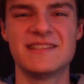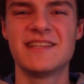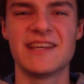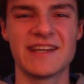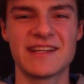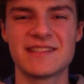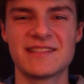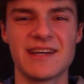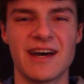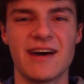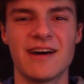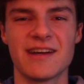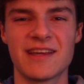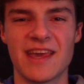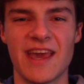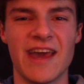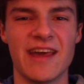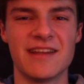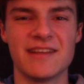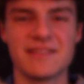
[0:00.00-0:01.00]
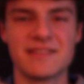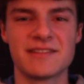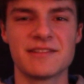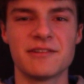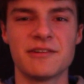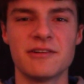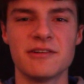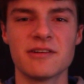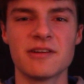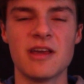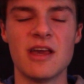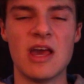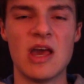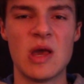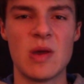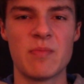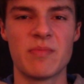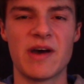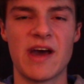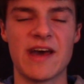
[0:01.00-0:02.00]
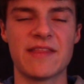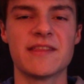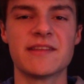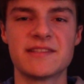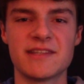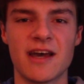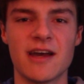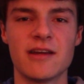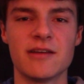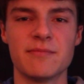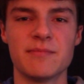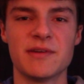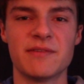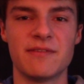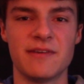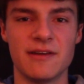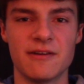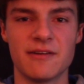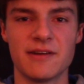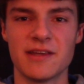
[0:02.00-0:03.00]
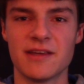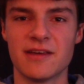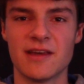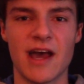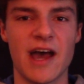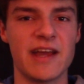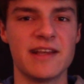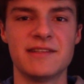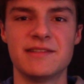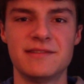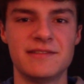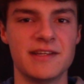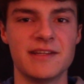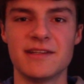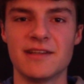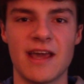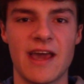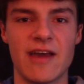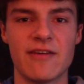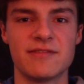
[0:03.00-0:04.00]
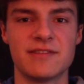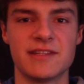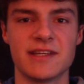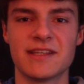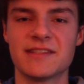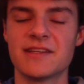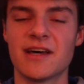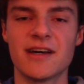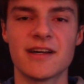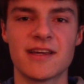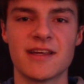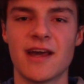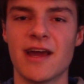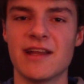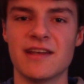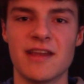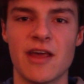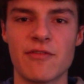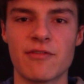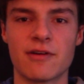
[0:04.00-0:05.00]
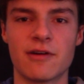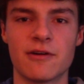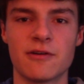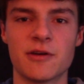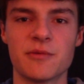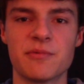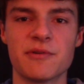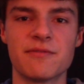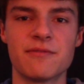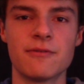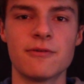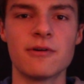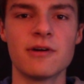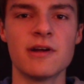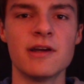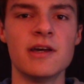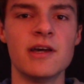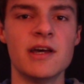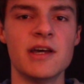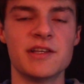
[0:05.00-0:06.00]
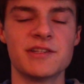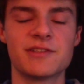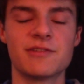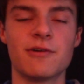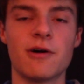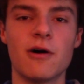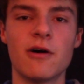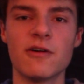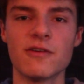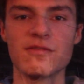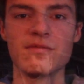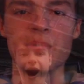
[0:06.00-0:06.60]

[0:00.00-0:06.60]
TikTok edit song, but at the time of hearing it, I didn't have TikTok and I had never heard it before, so all of